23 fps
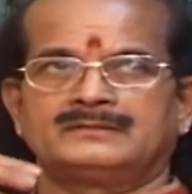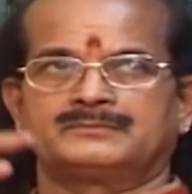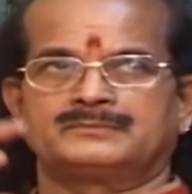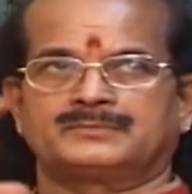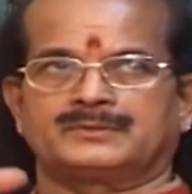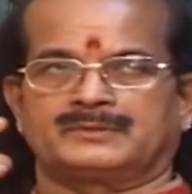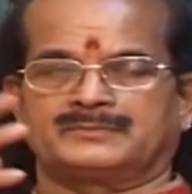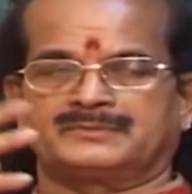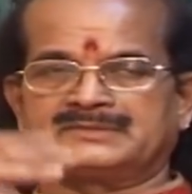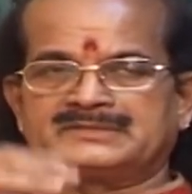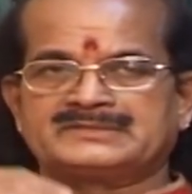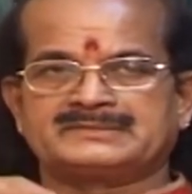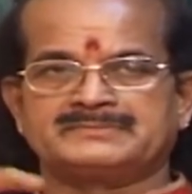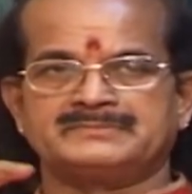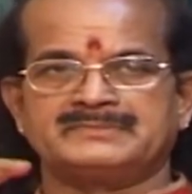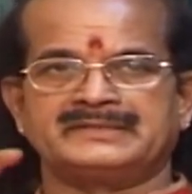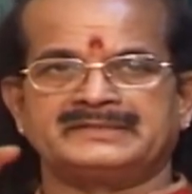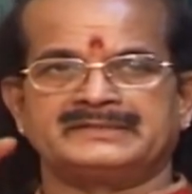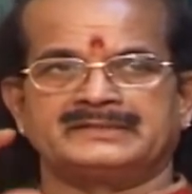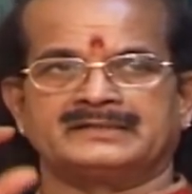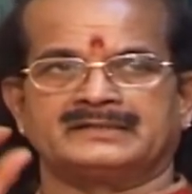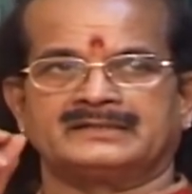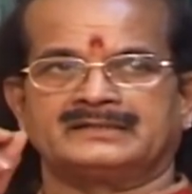from this
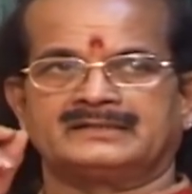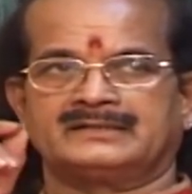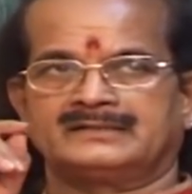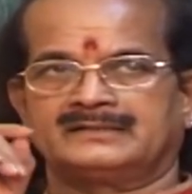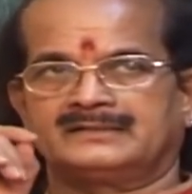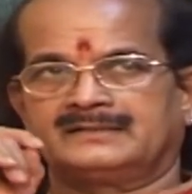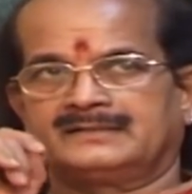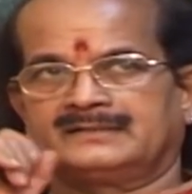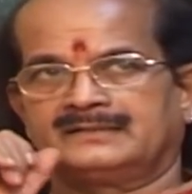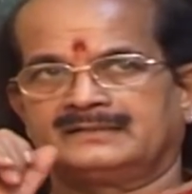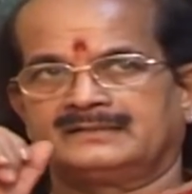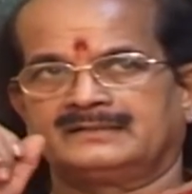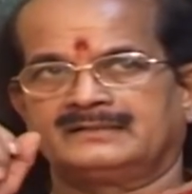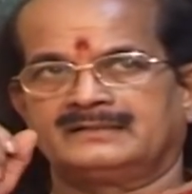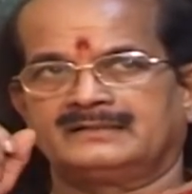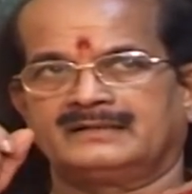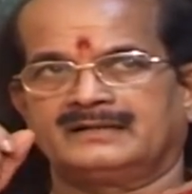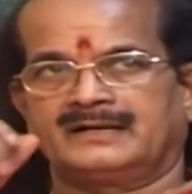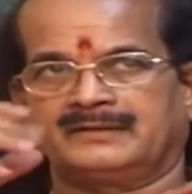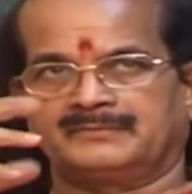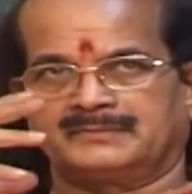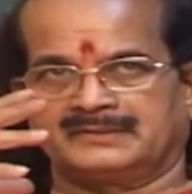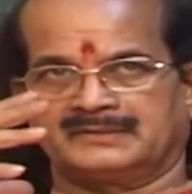media,
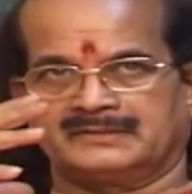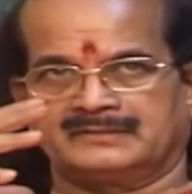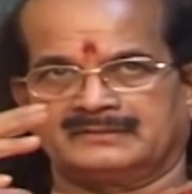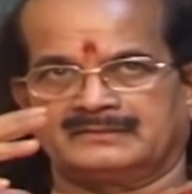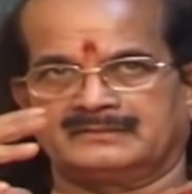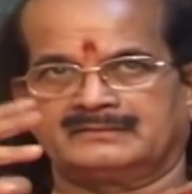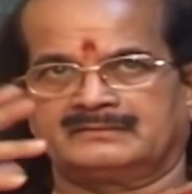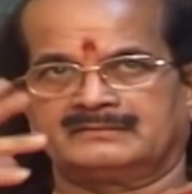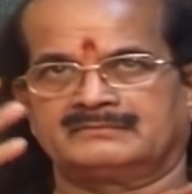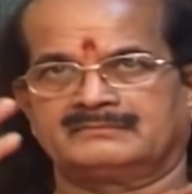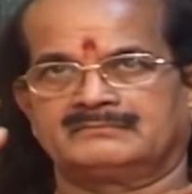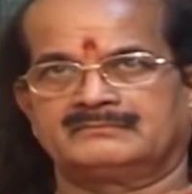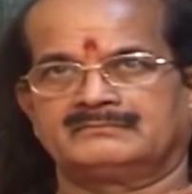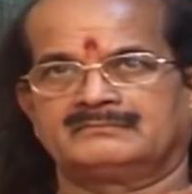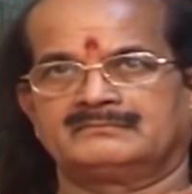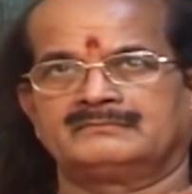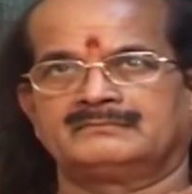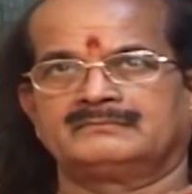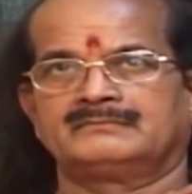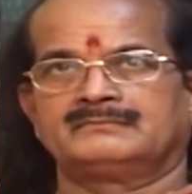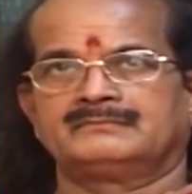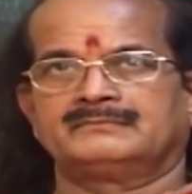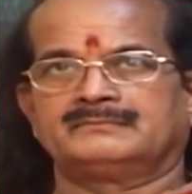I mean,
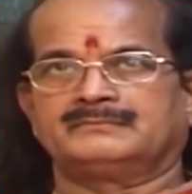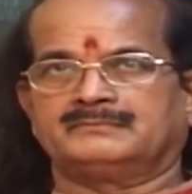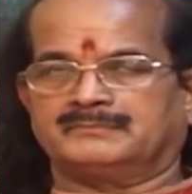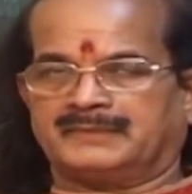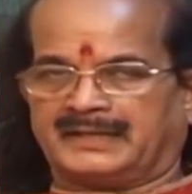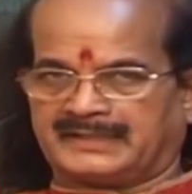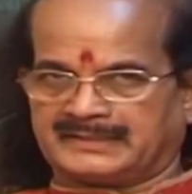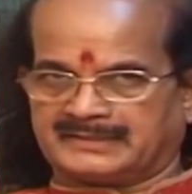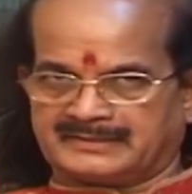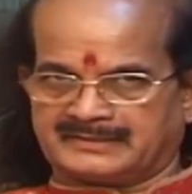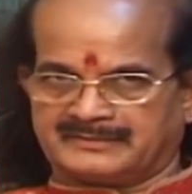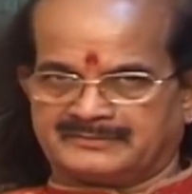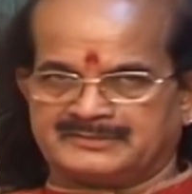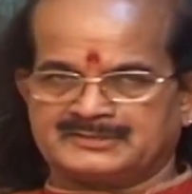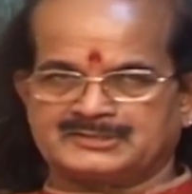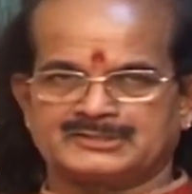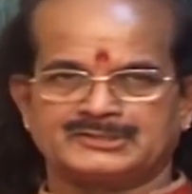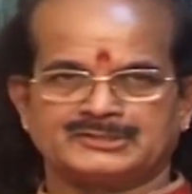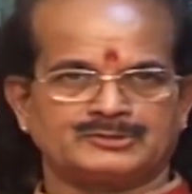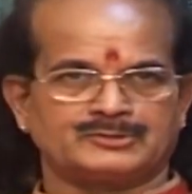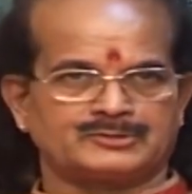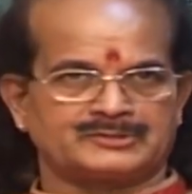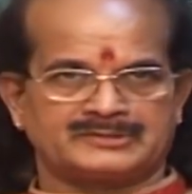buying a
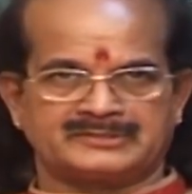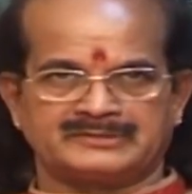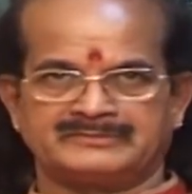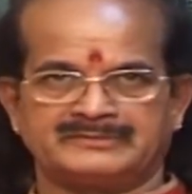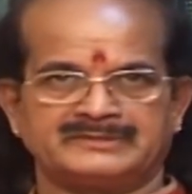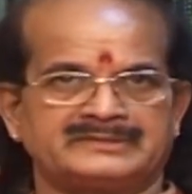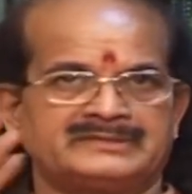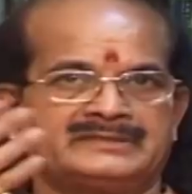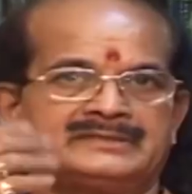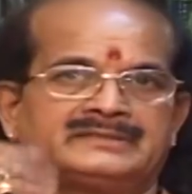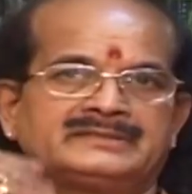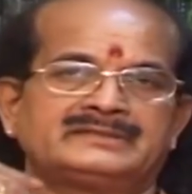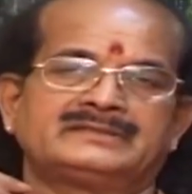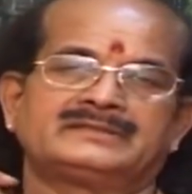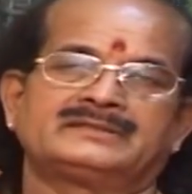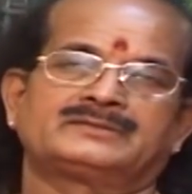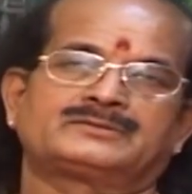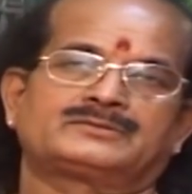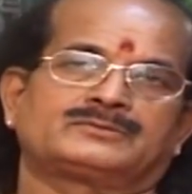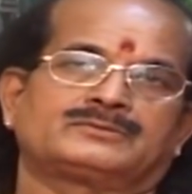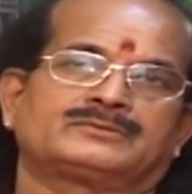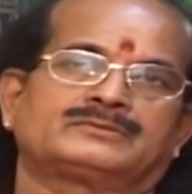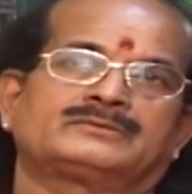VCD or DVD
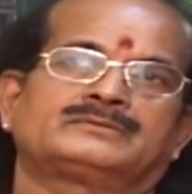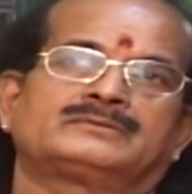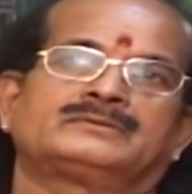to